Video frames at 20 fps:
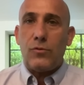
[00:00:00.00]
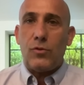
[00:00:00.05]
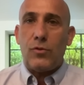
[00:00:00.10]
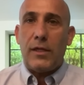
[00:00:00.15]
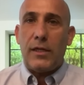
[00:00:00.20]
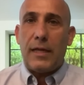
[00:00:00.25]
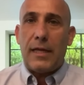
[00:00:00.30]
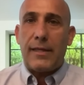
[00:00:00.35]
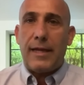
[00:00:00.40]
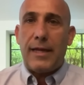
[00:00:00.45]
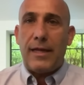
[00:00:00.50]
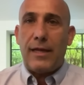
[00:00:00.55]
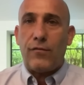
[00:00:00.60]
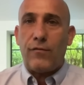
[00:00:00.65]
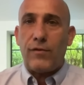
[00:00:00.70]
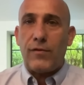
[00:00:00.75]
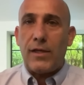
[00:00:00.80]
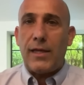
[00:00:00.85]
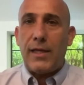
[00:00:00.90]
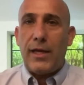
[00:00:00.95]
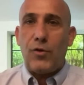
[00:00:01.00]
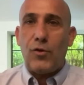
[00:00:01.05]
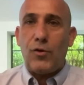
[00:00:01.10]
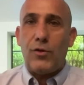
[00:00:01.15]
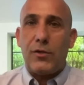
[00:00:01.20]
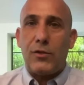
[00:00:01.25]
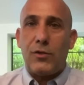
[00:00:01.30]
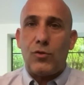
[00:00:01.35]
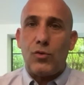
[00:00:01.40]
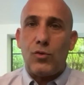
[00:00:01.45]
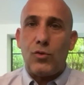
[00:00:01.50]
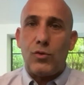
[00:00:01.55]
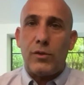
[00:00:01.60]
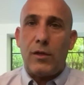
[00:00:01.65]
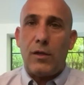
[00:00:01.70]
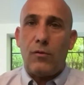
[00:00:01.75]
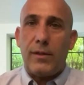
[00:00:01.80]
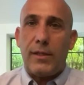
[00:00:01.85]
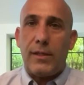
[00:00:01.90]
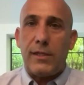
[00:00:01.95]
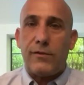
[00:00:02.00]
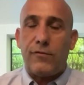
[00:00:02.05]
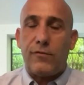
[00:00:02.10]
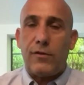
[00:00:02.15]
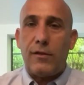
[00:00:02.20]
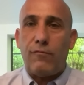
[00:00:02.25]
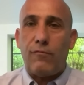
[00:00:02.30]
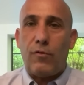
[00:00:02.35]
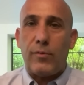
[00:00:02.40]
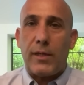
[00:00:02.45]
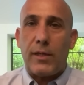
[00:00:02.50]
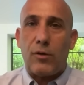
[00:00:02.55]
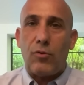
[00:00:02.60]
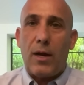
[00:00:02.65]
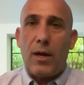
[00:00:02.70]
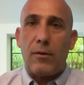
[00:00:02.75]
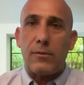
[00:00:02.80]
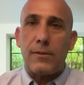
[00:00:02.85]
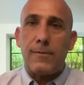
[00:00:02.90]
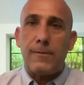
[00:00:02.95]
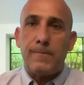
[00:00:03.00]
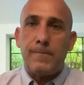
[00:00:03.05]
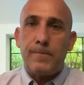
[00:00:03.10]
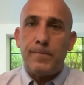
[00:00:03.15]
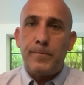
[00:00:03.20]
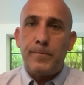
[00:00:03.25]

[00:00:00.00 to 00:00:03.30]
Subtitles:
You need, at the end of the day, you need to deal with this on the ground.